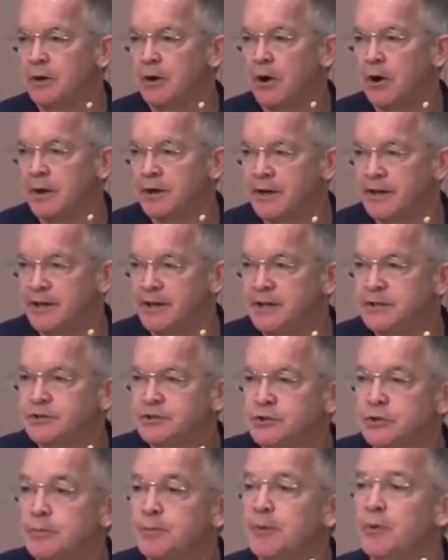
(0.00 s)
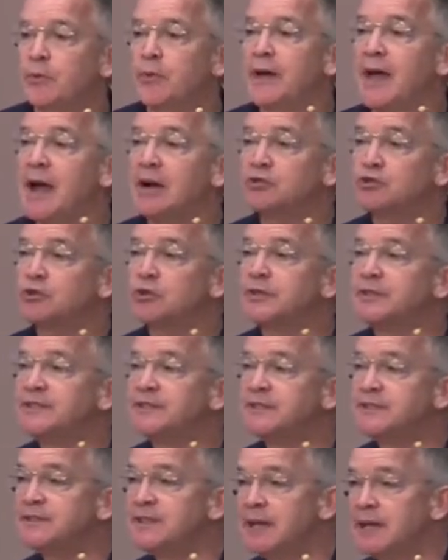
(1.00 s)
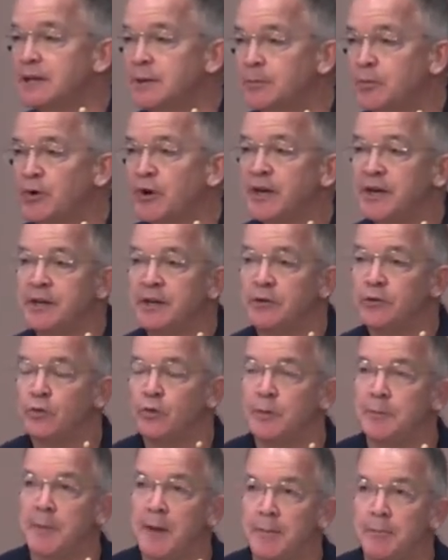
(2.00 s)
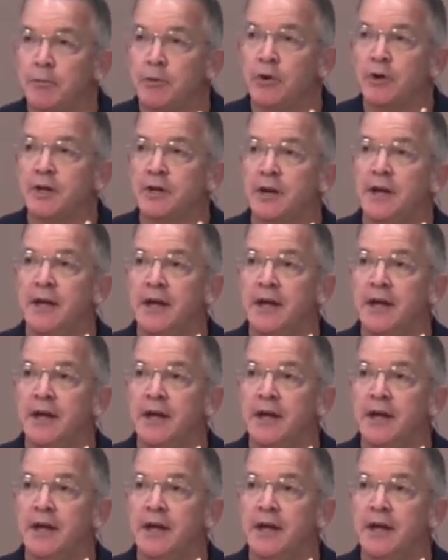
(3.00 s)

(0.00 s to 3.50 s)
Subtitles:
on Easter, but we actually celebrate it and remember it